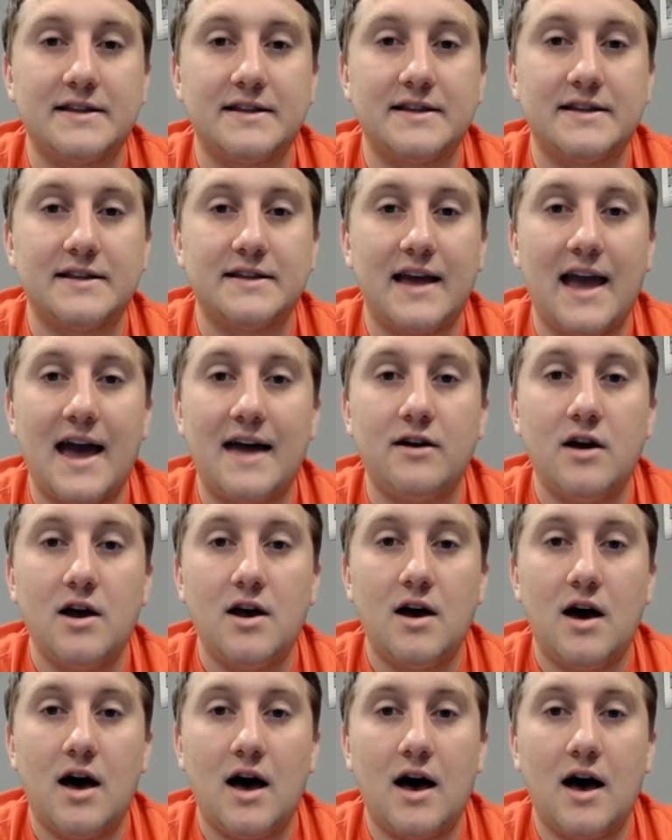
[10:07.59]
And they had
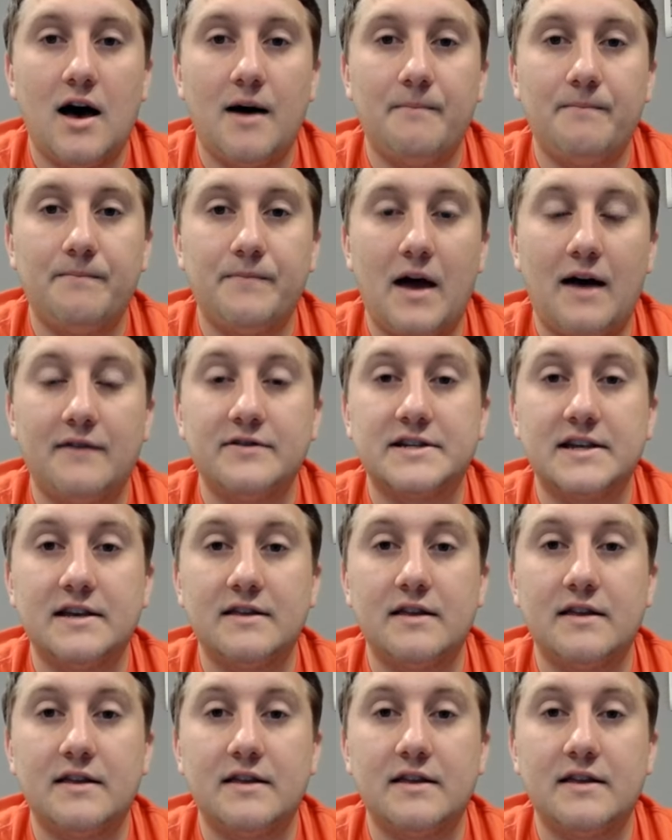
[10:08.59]

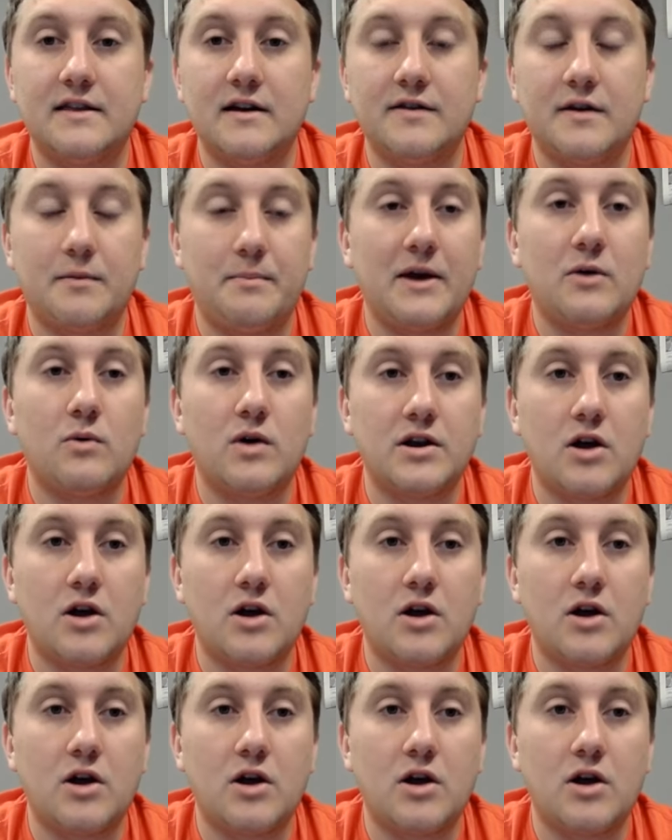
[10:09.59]
obviously their big one